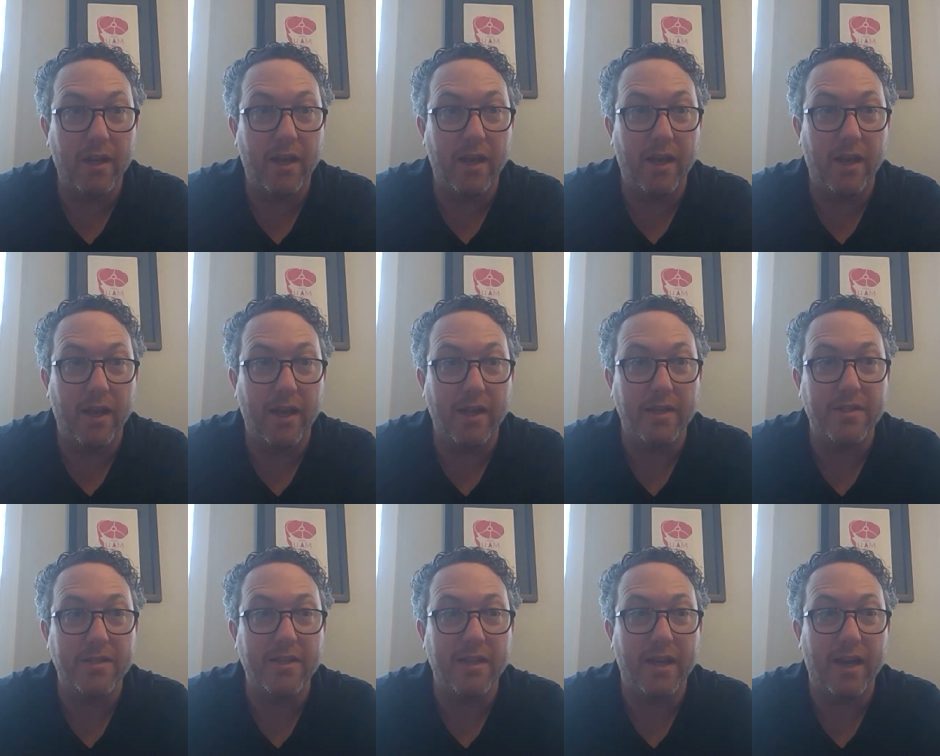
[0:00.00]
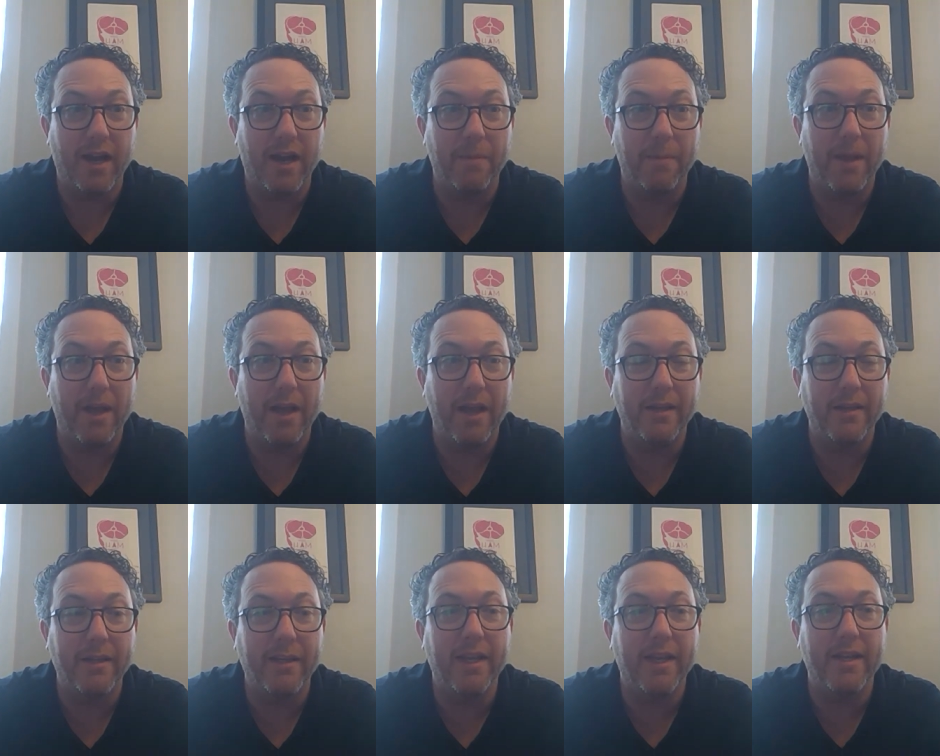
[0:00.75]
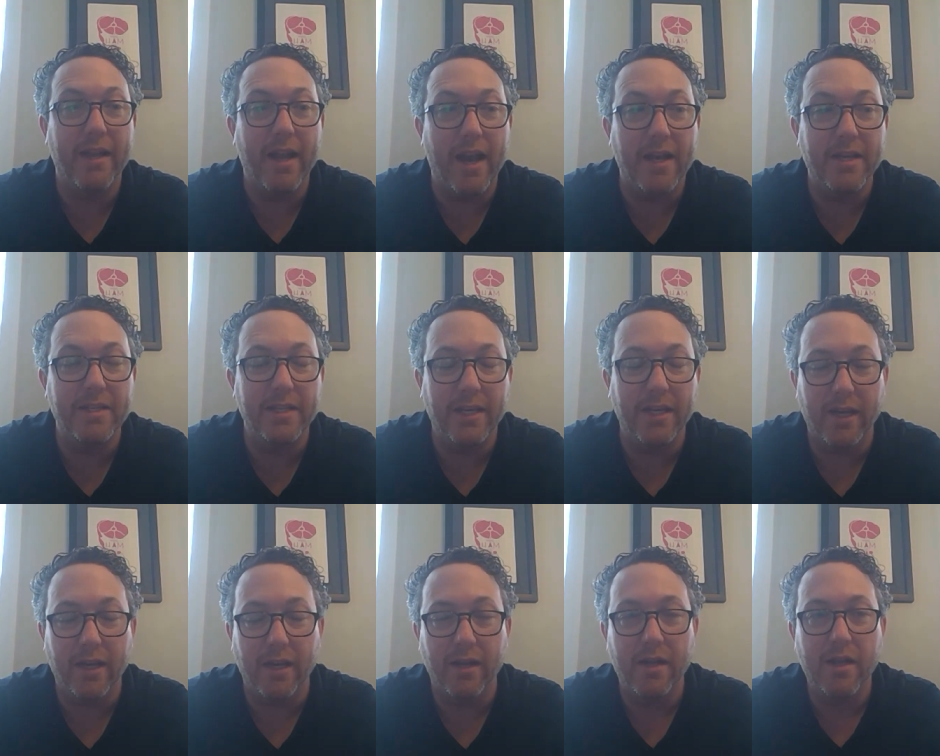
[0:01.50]
And um, and get an
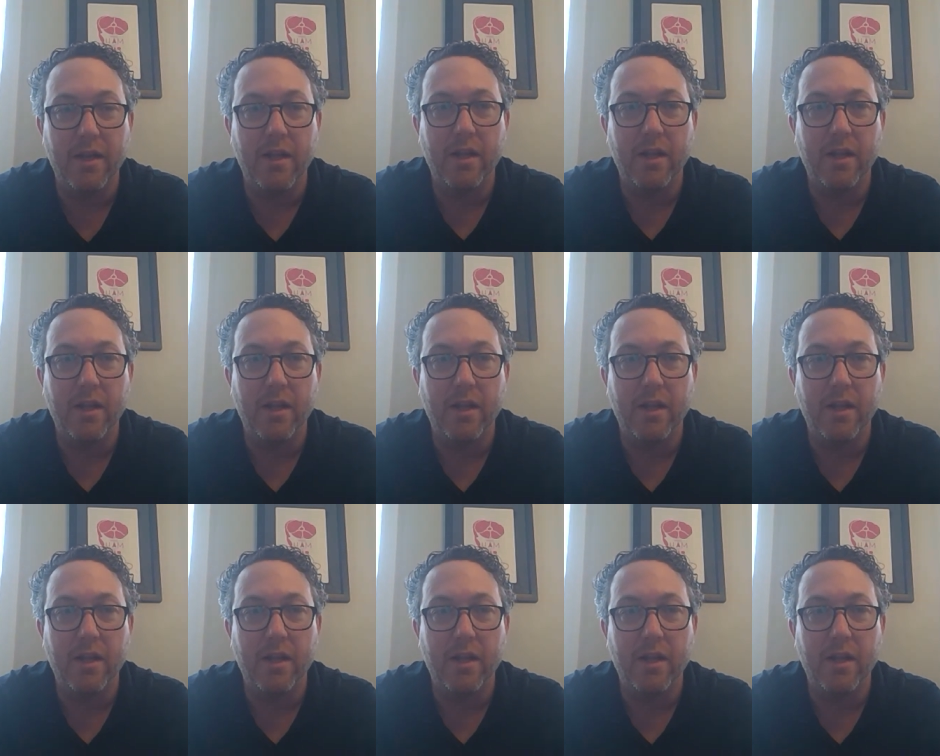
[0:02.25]
idea